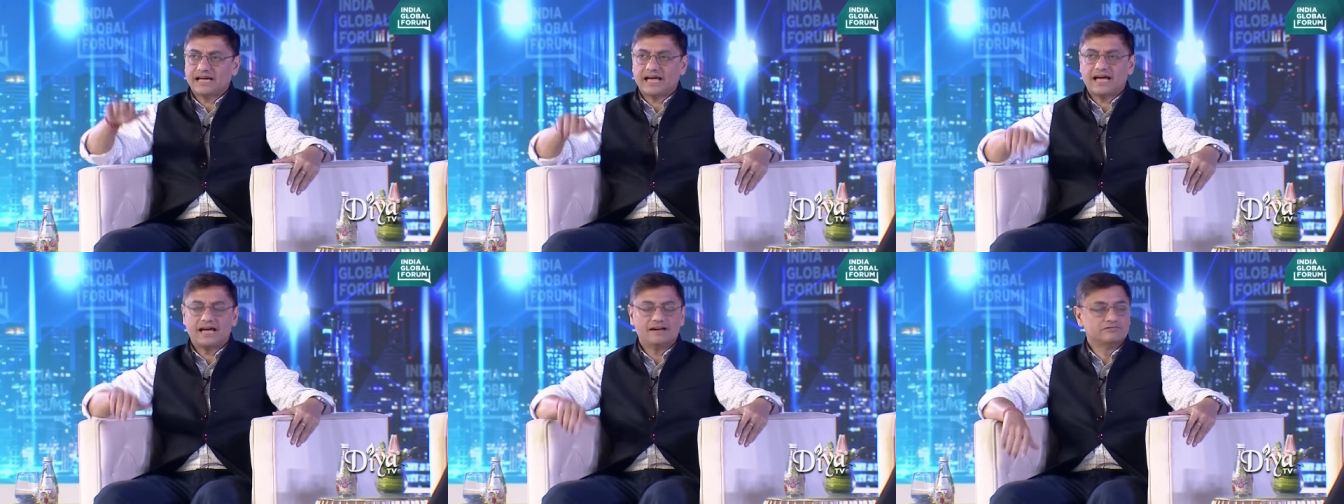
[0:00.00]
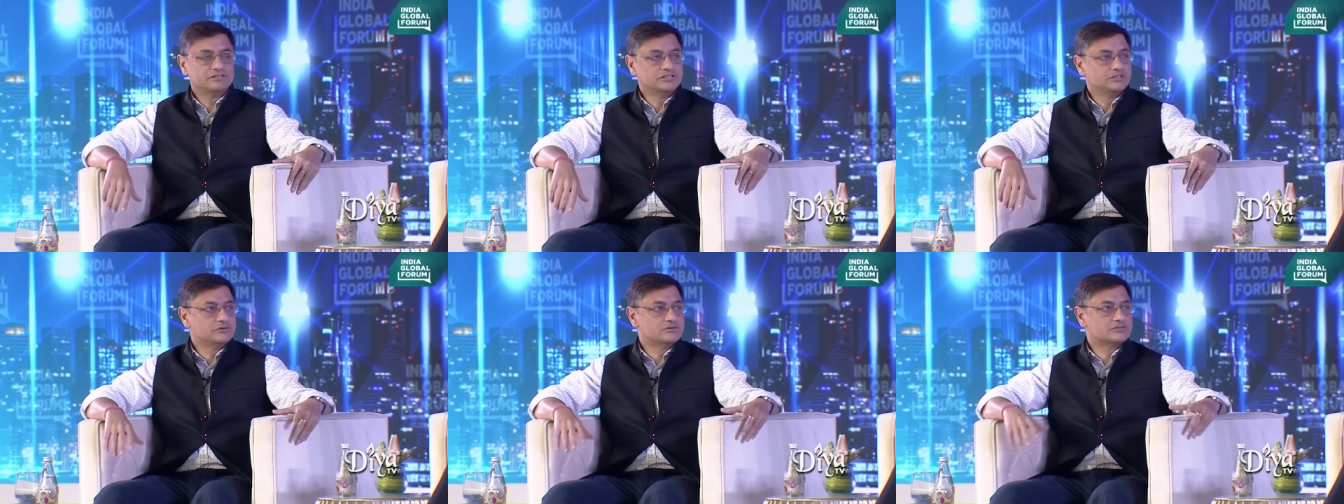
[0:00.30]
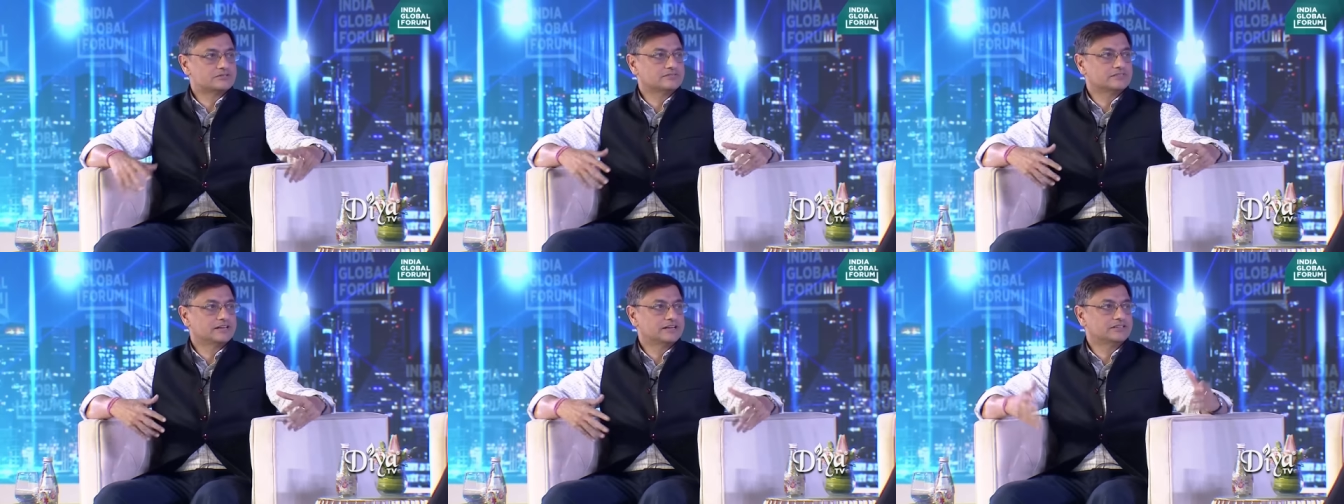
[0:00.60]

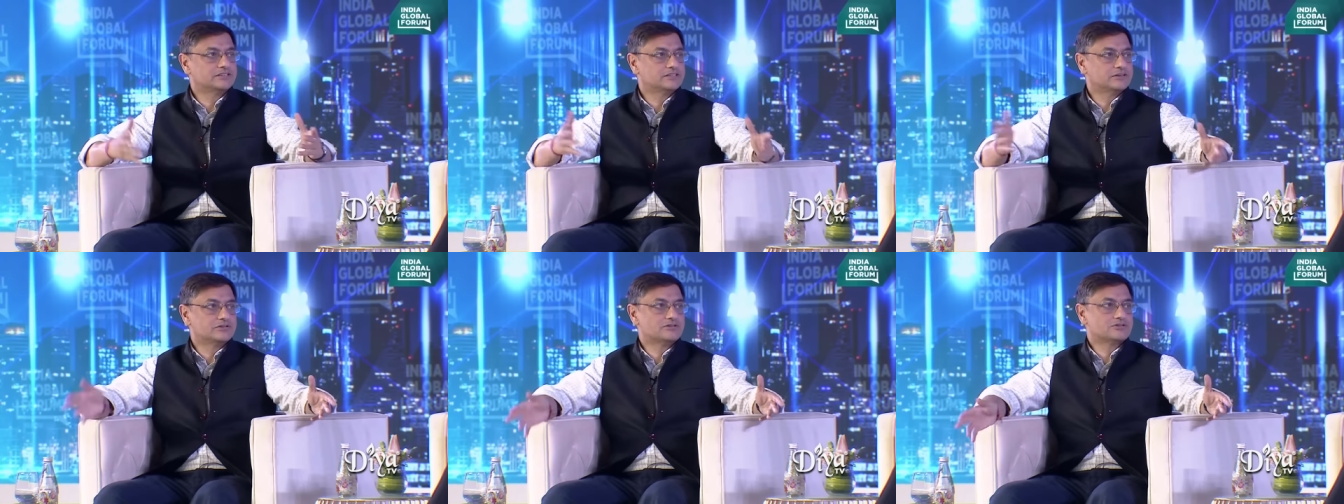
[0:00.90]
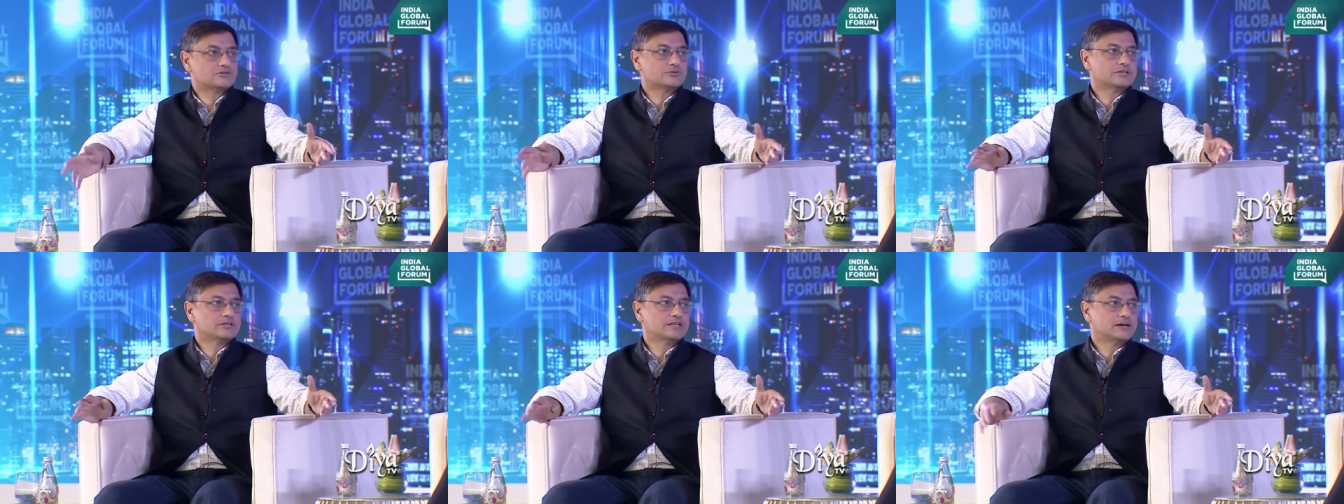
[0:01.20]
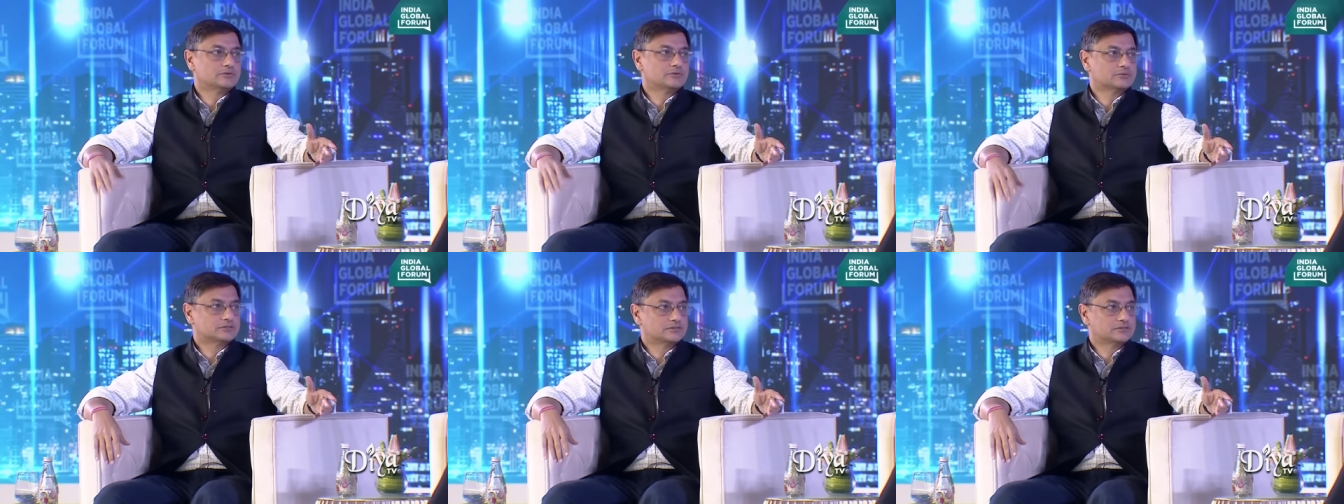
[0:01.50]
avenues of getting your story
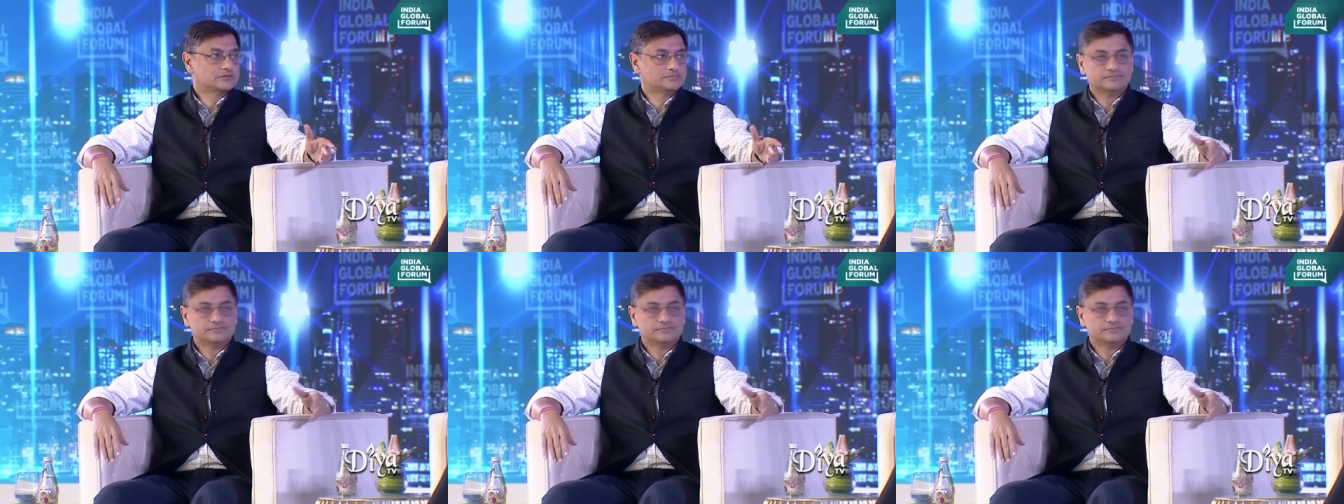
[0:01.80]
out.